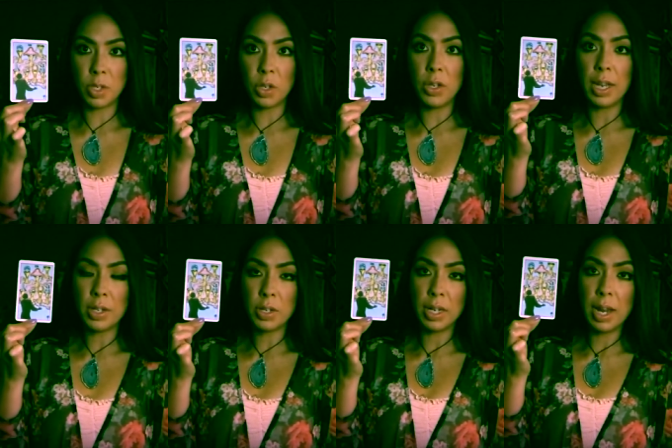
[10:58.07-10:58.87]
So you
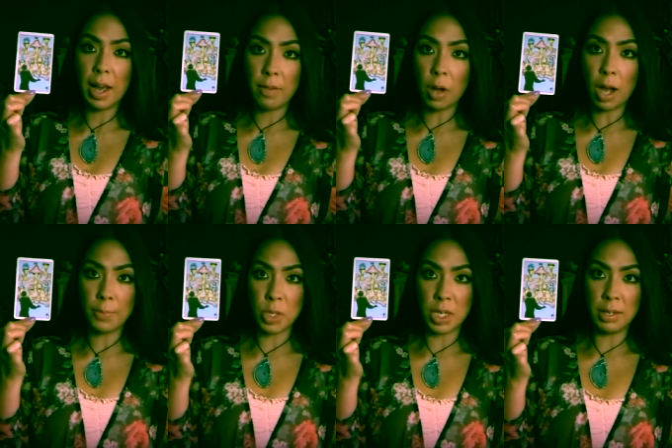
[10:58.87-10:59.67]
guys are going to have
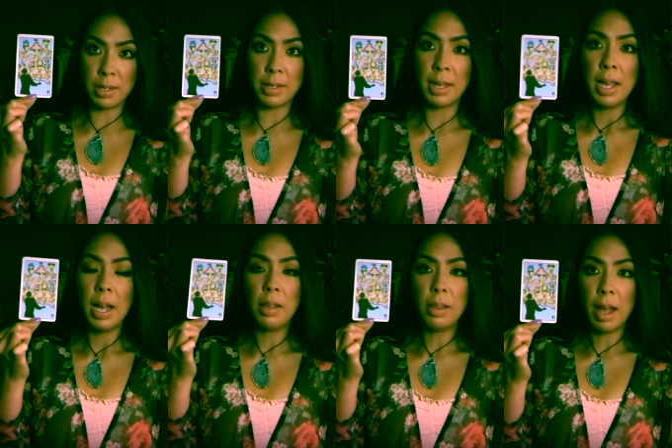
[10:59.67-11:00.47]
options,
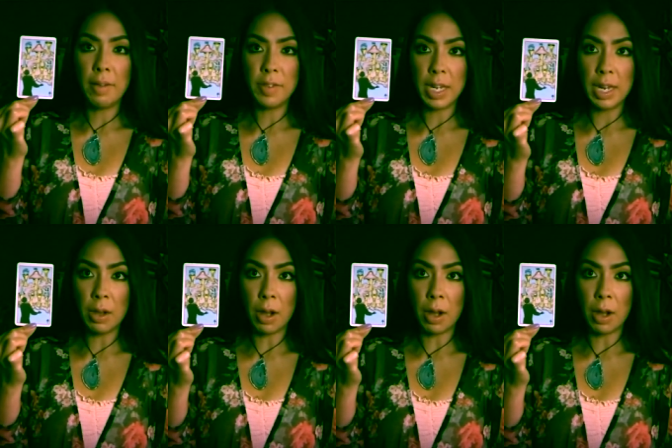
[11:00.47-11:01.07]
a lot of dating